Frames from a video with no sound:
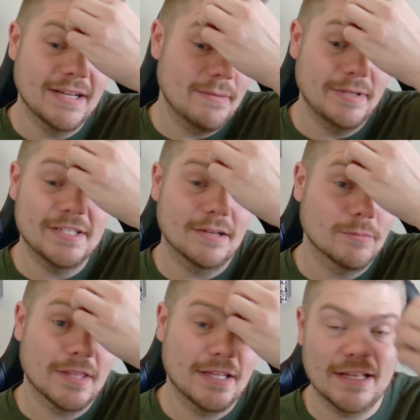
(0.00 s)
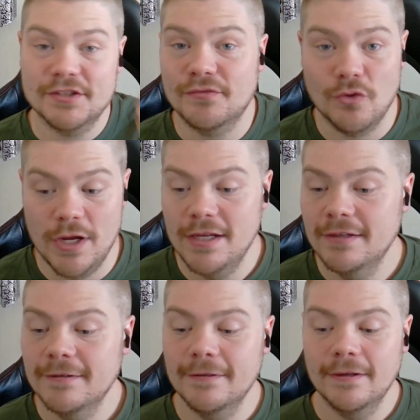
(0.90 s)
and be done with it. That's free.
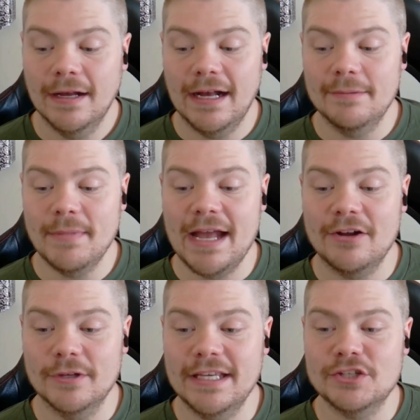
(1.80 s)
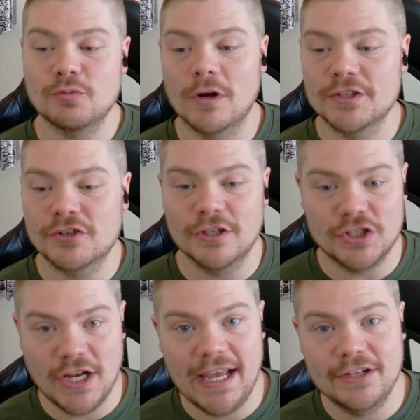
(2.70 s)
Now, each one's going to
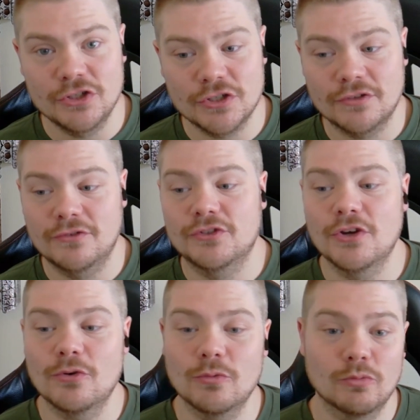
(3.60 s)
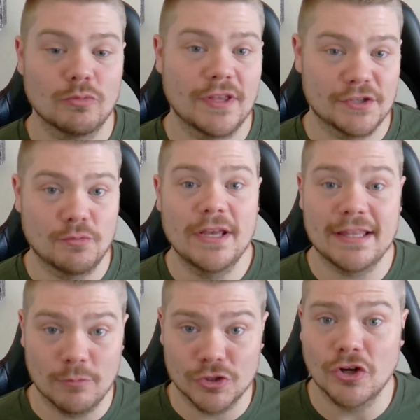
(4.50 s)
change. So this week
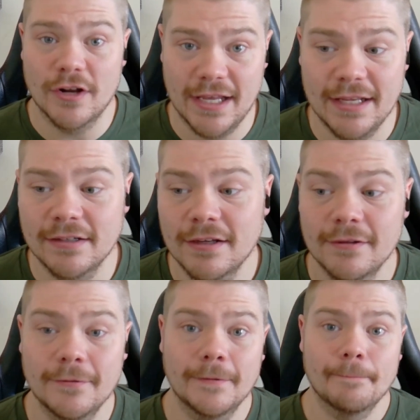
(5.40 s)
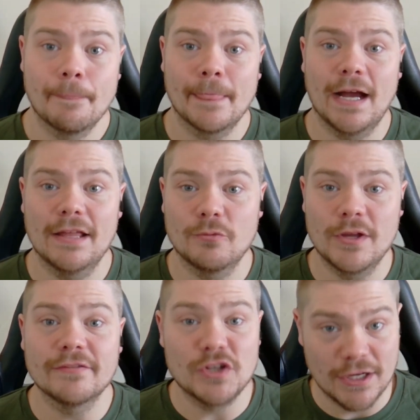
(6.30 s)
that we're starting in, the
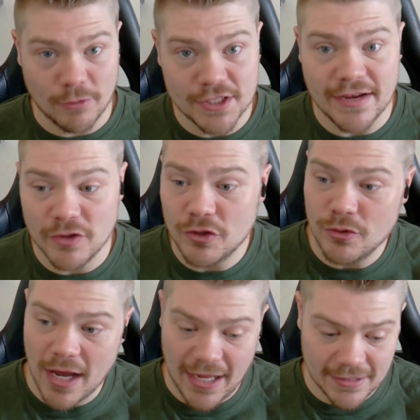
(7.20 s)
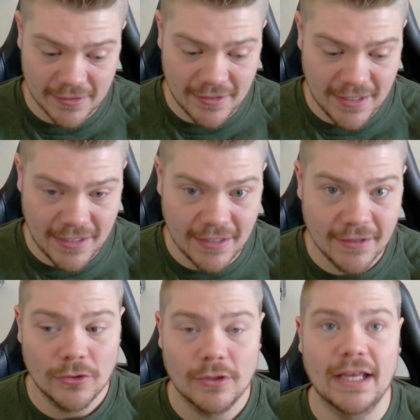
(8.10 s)
week of January 7th, you got
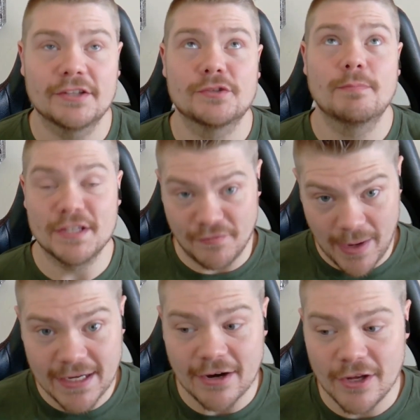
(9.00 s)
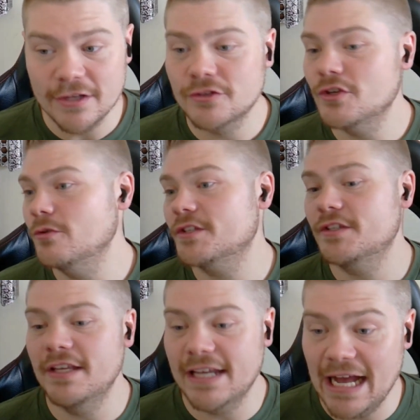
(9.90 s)
it's Mists of Pandaria. So it's
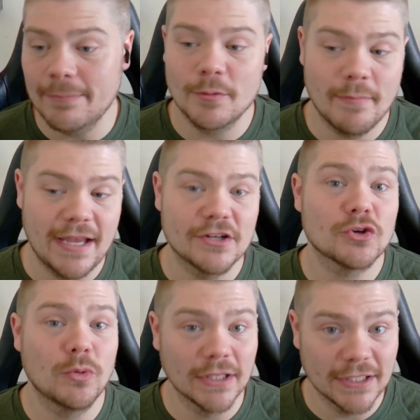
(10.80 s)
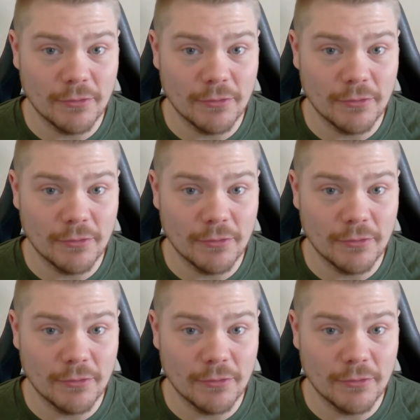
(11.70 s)
the copper-maned Quillen